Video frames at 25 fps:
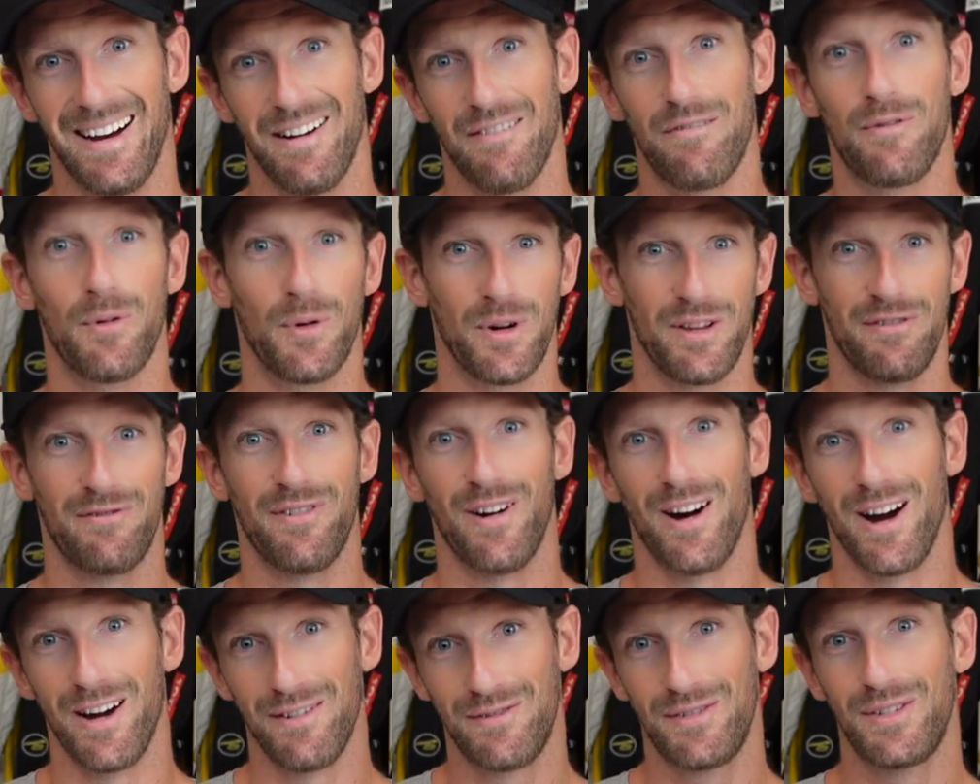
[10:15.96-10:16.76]

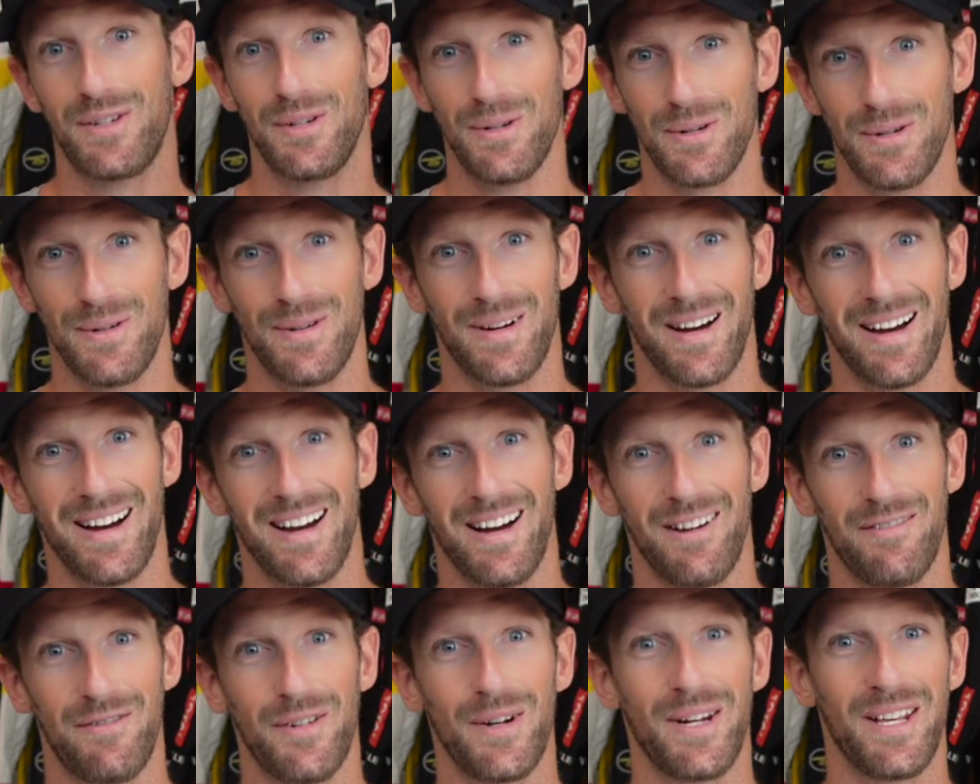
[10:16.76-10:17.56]
45
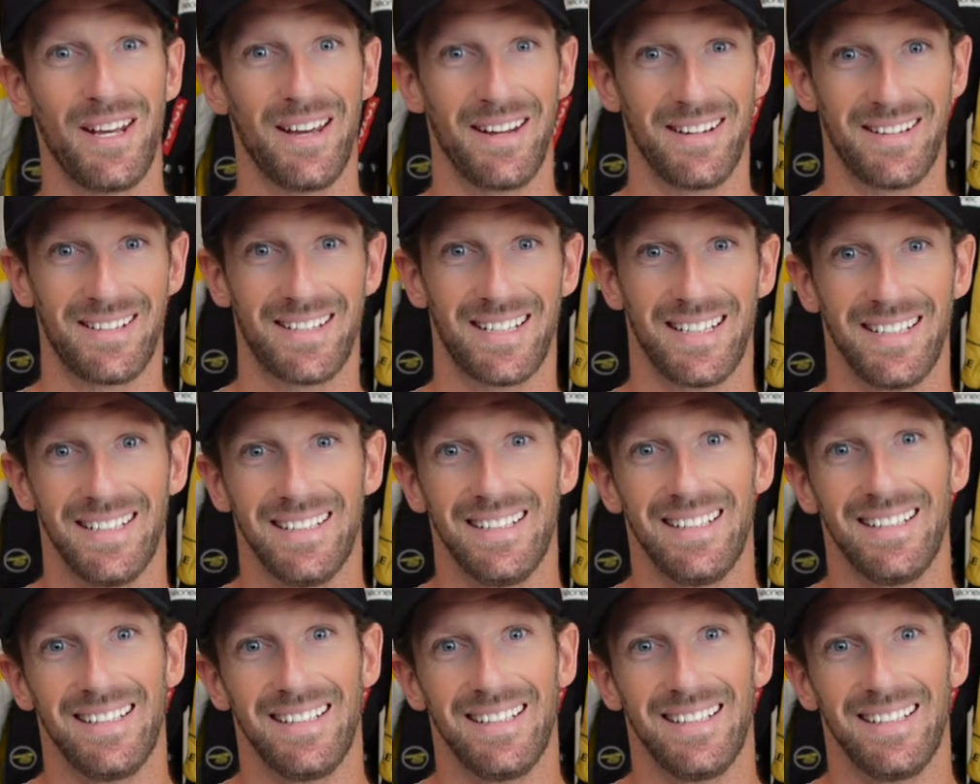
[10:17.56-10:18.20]
to 38.